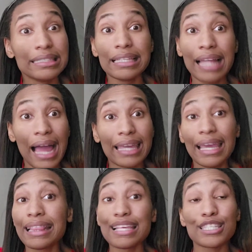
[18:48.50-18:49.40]
like
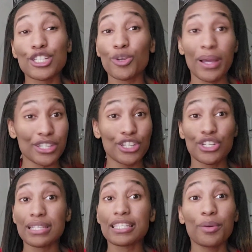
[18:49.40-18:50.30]
in this situation and
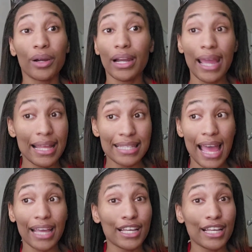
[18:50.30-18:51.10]
just see where her head's at.